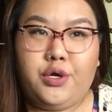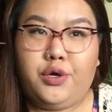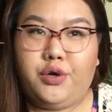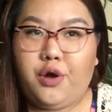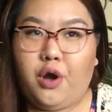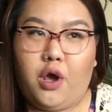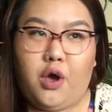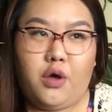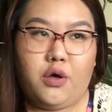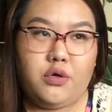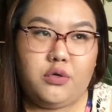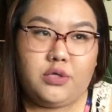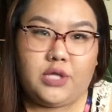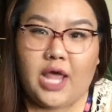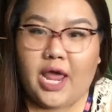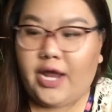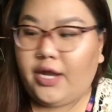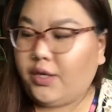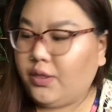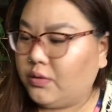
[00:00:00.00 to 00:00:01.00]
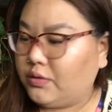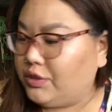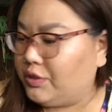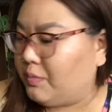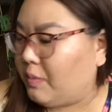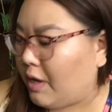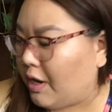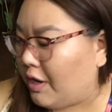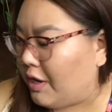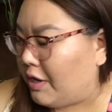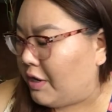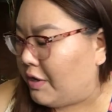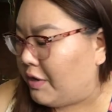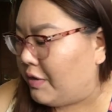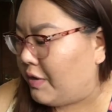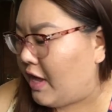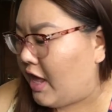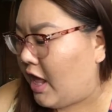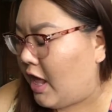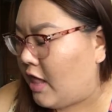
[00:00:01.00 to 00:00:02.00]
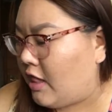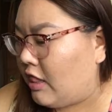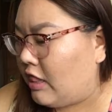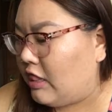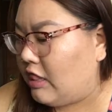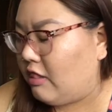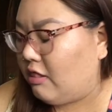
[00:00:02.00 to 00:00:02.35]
grow like no tomorrow, and